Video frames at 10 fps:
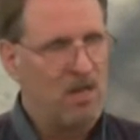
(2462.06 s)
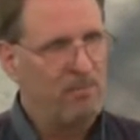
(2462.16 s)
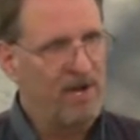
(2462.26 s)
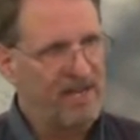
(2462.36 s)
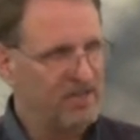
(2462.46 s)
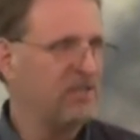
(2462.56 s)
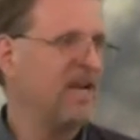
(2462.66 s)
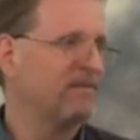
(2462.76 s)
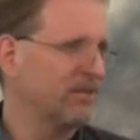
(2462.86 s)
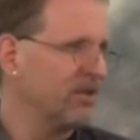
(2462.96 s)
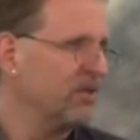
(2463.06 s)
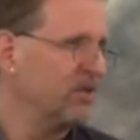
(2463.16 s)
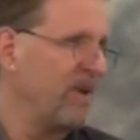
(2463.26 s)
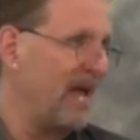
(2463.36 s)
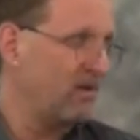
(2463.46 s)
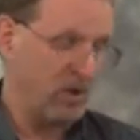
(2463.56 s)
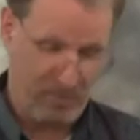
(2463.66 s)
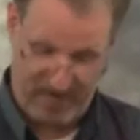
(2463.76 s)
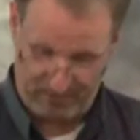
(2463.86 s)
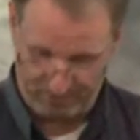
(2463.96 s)
But he's never turned his back
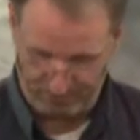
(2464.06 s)
on me.